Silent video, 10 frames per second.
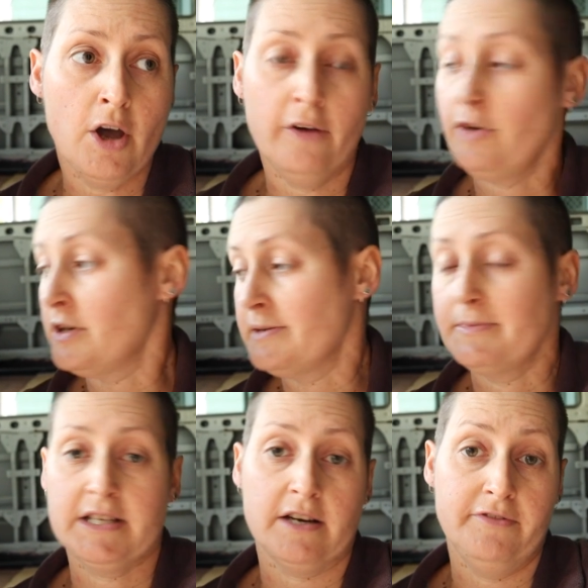got
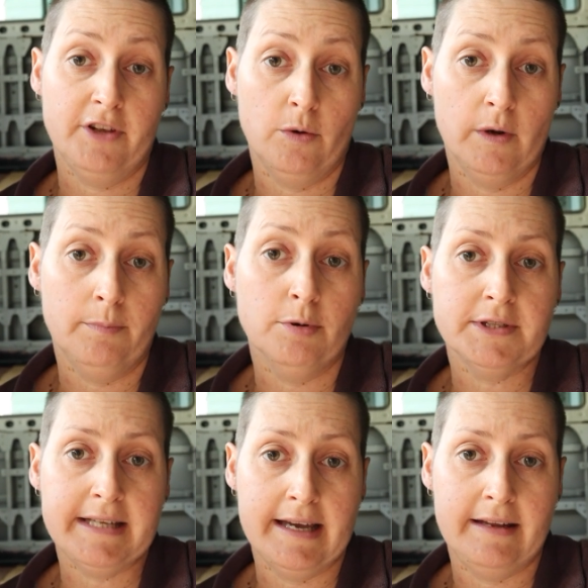some stuff that I want to
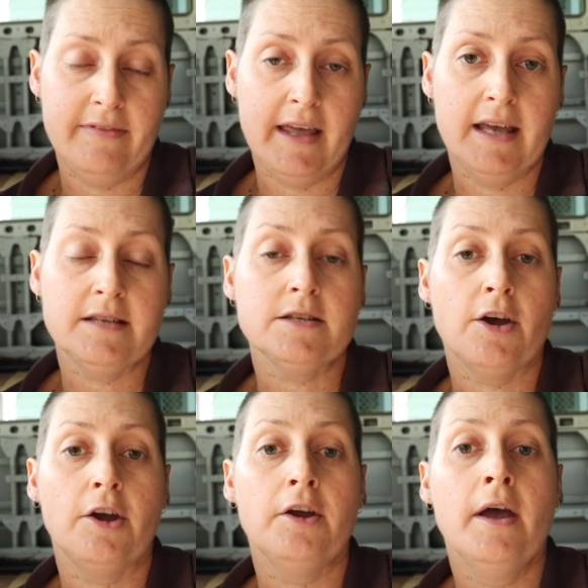put down in there.
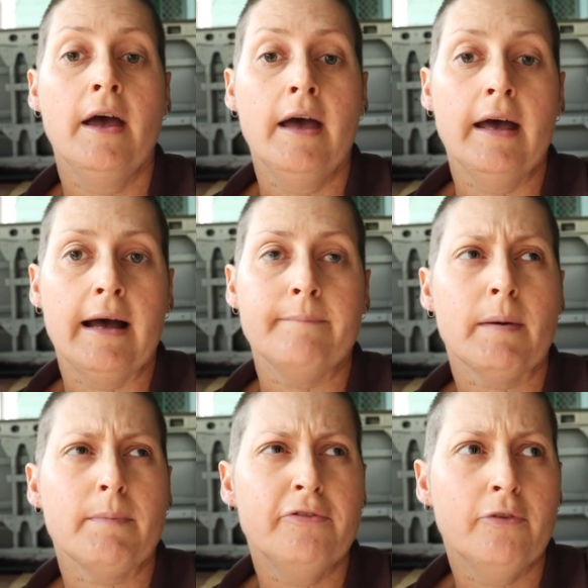So,
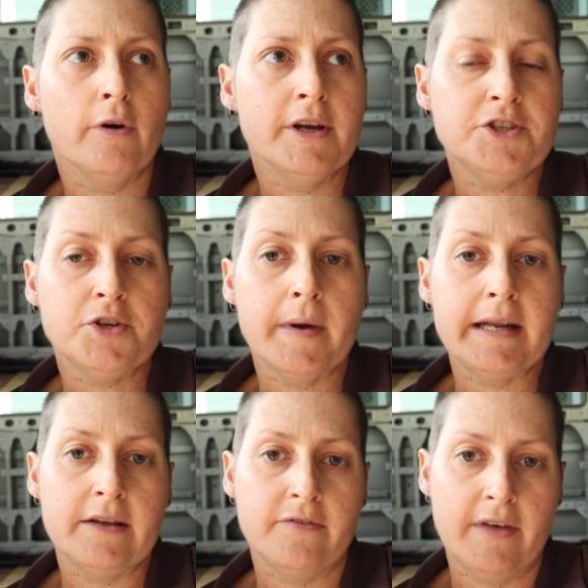but before I do
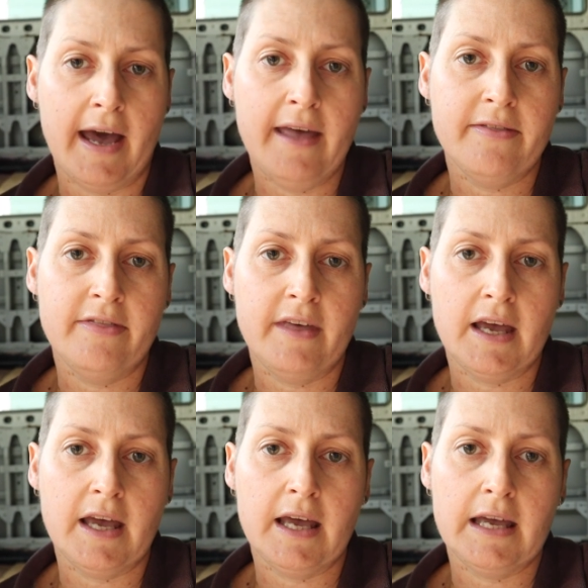any of that,
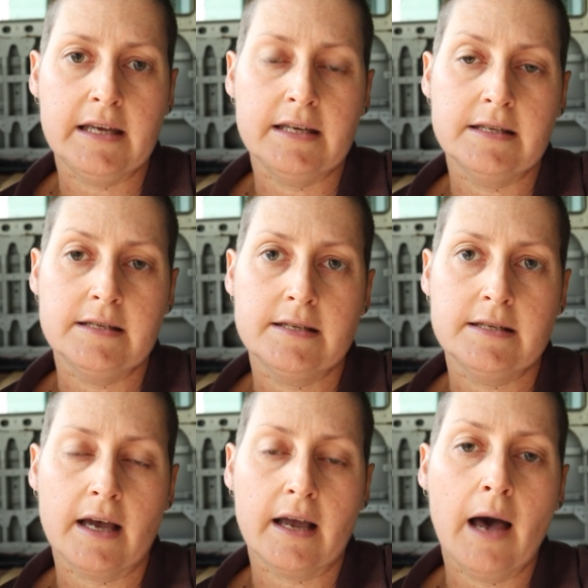there
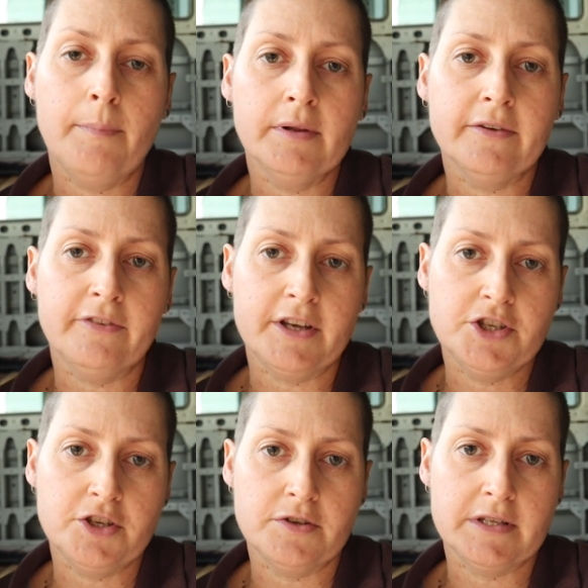is a couple of
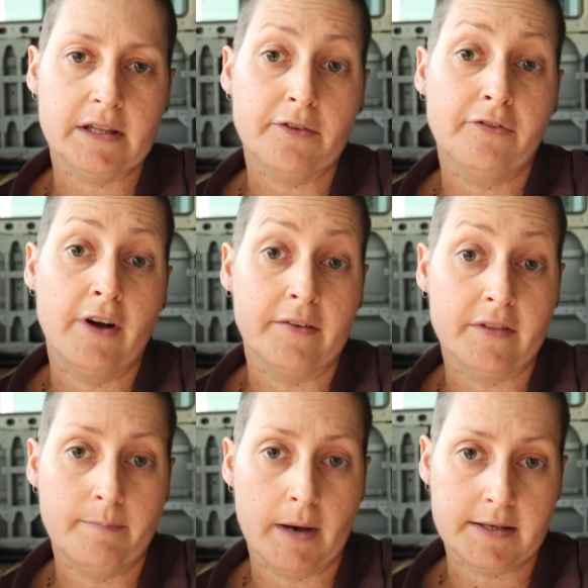issues at the front
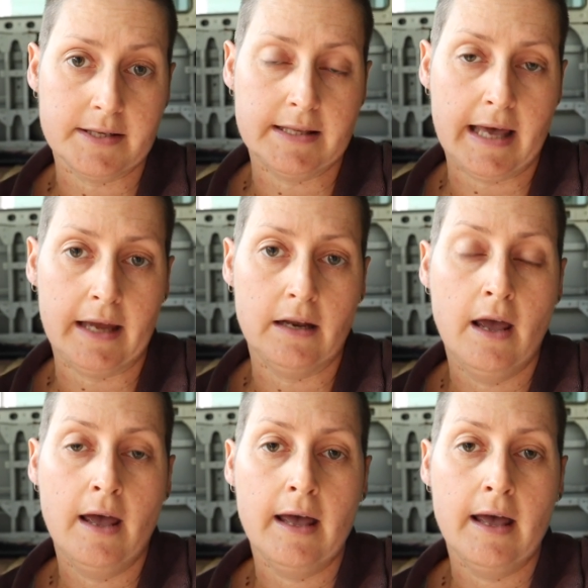of the bus that